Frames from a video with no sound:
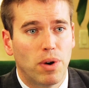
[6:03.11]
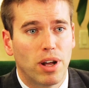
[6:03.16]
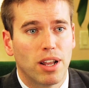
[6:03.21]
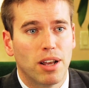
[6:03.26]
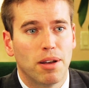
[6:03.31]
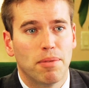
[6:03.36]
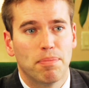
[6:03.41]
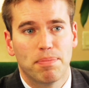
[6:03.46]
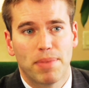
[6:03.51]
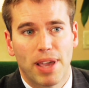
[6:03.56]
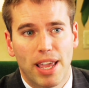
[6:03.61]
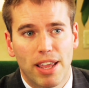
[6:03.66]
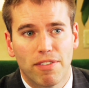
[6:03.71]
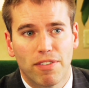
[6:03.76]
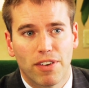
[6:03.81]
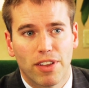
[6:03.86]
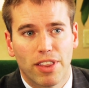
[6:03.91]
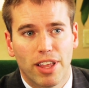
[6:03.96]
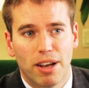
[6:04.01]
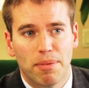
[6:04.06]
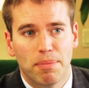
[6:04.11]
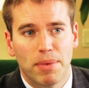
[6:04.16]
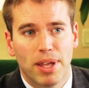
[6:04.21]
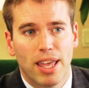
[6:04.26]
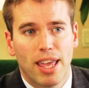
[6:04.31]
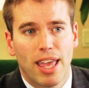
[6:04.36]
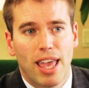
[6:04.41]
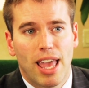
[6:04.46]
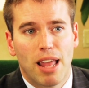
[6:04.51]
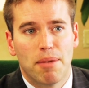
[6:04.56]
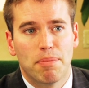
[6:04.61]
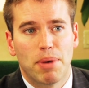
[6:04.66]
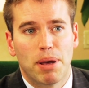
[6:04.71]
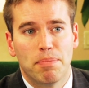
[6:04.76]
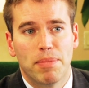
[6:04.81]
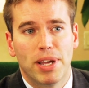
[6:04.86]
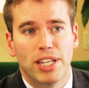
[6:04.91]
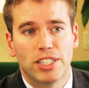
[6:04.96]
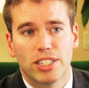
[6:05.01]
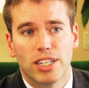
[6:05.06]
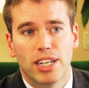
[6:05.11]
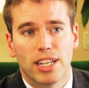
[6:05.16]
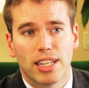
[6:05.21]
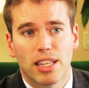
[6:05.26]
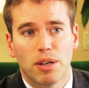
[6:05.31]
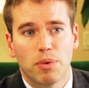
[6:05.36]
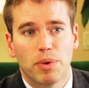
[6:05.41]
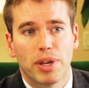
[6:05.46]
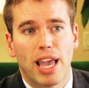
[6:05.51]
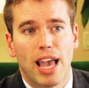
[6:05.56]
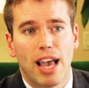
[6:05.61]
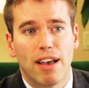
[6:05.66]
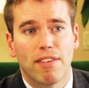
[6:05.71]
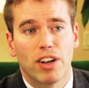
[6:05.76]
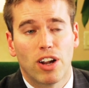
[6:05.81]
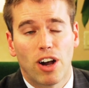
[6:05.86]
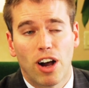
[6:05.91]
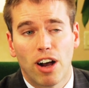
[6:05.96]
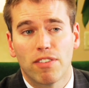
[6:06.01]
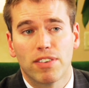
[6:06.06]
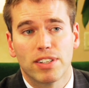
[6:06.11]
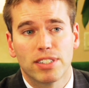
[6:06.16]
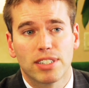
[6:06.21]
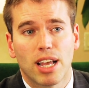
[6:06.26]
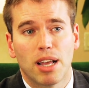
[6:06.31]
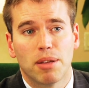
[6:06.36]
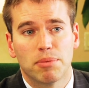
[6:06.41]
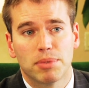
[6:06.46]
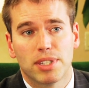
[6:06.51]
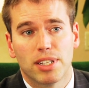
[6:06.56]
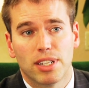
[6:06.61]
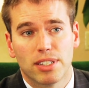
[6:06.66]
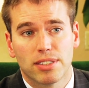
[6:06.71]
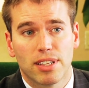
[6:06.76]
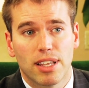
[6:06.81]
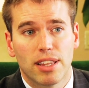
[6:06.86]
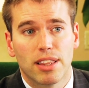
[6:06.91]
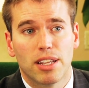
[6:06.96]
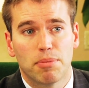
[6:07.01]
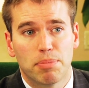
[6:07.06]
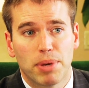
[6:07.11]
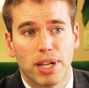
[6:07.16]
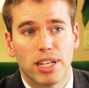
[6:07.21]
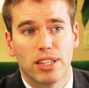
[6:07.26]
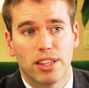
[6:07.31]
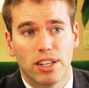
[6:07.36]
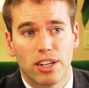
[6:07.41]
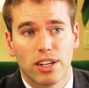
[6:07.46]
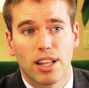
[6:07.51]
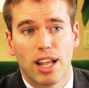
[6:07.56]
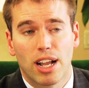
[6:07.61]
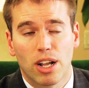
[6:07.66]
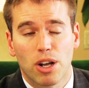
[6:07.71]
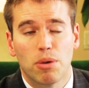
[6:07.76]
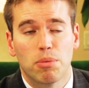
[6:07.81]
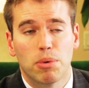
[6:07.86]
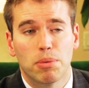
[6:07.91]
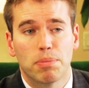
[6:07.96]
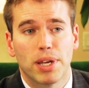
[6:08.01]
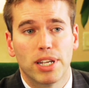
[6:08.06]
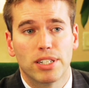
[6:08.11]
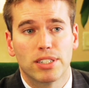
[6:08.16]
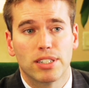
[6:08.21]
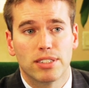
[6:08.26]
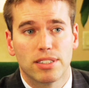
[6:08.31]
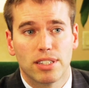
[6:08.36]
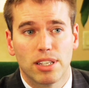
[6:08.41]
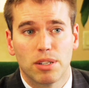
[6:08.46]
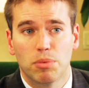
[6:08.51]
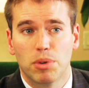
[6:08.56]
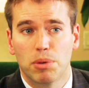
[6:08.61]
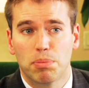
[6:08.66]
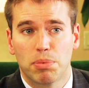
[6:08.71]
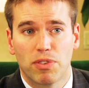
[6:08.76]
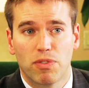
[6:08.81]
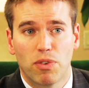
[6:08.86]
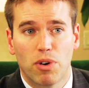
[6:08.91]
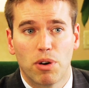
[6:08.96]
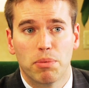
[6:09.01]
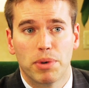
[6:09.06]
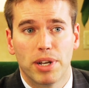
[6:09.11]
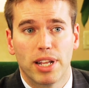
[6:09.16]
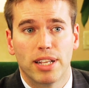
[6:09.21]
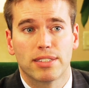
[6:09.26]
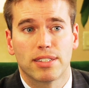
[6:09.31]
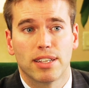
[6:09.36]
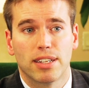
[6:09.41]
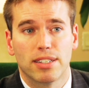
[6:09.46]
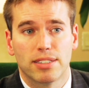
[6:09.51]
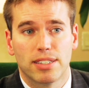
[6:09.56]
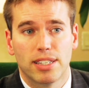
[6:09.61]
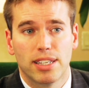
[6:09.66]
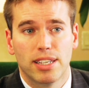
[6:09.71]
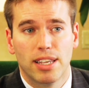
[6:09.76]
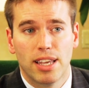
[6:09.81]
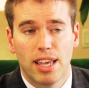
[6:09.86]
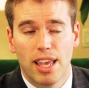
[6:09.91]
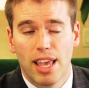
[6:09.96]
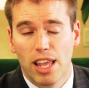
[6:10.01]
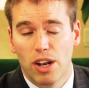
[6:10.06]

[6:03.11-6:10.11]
want to pay for them. And by mentioning that we have it, oftentimes they'll send their glaucoma patients in, we'll perform an SLT,